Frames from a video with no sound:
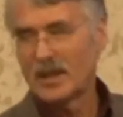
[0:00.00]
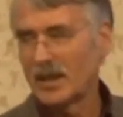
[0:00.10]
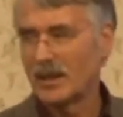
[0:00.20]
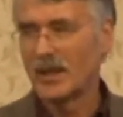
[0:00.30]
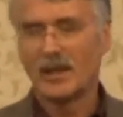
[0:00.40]

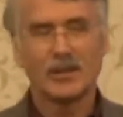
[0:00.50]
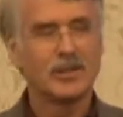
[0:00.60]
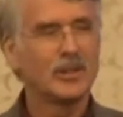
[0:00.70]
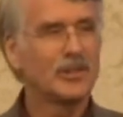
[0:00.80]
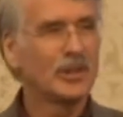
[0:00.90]
I, I,
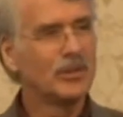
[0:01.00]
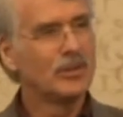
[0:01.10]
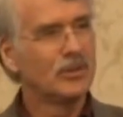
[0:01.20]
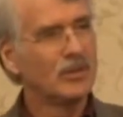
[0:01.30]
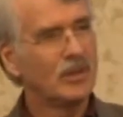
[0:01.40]
actually
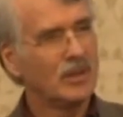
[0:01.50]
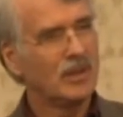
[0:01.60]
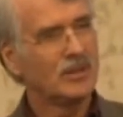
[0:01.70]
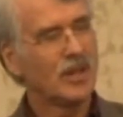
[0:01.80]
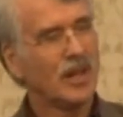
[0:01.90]
showed you
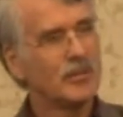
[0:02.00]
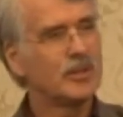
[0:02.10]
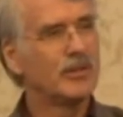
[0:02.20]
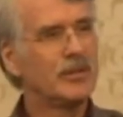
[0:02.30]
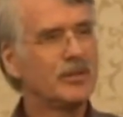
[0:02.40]
the time
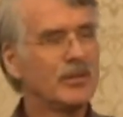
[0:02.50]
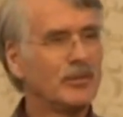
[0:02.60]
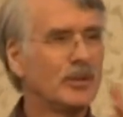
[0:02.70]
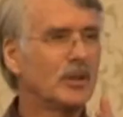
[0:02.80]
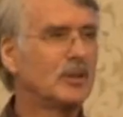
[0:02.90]
series of the
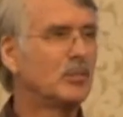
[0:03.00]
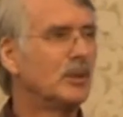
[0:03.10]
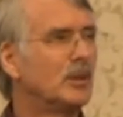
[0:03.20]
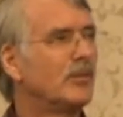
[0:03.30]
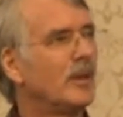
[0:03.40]
vertical
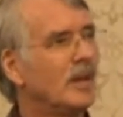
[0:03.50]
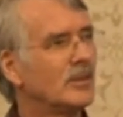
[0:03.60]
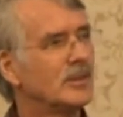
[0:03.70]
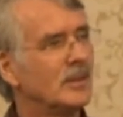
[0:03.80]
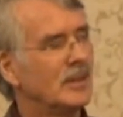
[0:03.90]

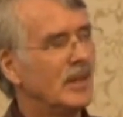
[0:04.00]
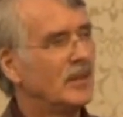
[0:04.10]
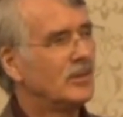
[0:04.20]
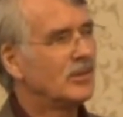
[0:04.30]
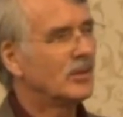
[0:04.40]
profiles, and,
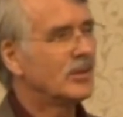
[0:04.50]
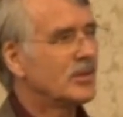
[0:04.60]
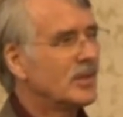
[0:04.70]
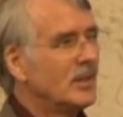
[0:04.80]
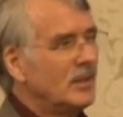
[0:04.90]
and you can
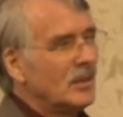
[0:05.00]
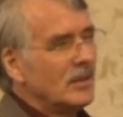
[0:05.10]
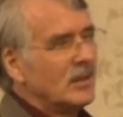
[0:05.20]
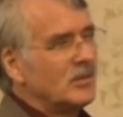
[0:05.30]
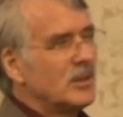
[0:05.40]
see
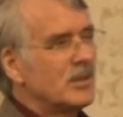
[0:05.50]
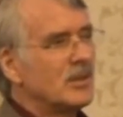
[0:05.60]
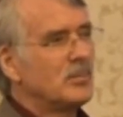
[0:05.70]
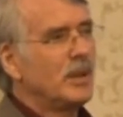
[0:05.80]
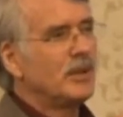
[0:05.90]
that there was
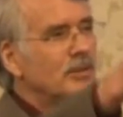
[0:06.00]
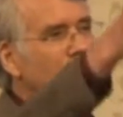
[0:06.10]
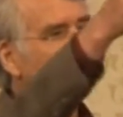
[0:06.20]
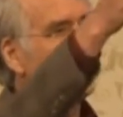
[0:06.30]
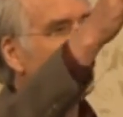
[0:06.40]
this big
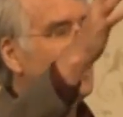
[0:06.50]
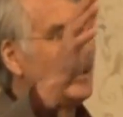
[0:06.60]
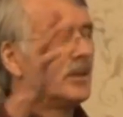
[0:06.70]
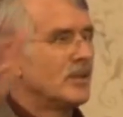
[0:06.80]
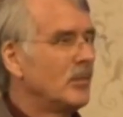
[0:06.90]
jump
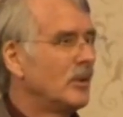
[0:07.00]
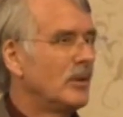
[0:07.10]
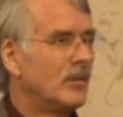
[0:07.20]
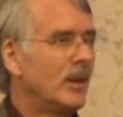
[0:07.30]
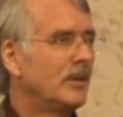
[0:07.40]

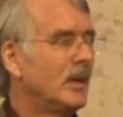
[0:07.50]
somewhere around